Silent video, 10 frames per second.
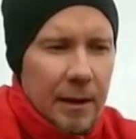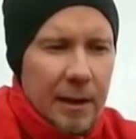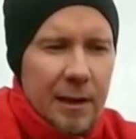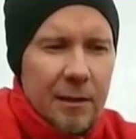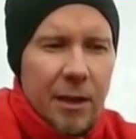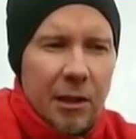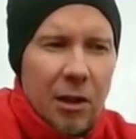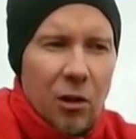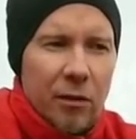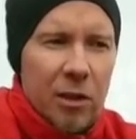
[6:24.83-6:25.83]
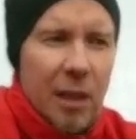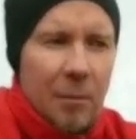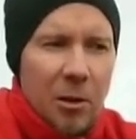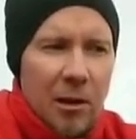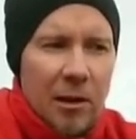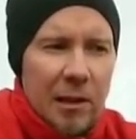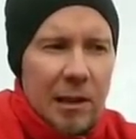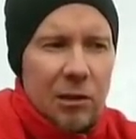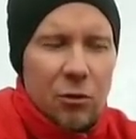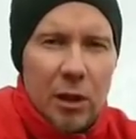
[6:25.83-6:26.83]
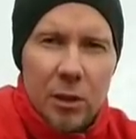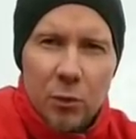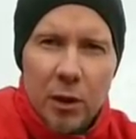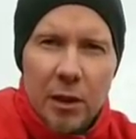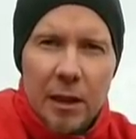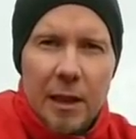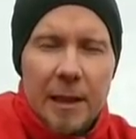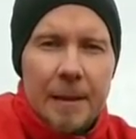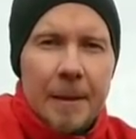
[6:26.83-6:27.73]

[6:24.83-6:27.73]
This is very overstable, trustworthy.